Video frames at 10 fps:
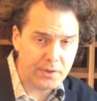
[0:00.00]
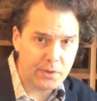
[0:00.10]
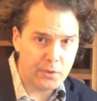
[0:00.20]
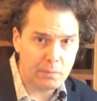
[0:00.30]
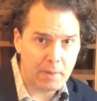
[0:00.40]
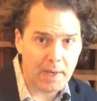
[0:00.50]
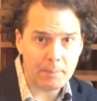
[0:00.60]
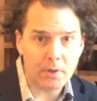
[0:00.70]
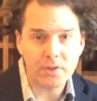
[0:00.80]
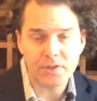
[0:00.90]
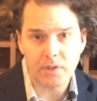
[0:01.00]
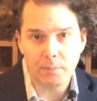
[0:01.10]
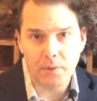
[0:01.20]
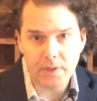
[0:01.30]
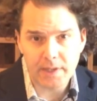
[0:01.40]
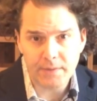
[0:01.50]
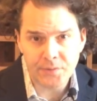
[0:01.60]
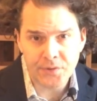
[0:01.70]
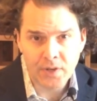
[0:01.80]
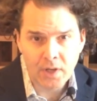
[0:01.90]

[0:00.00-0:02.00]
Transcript: you my personal beliefs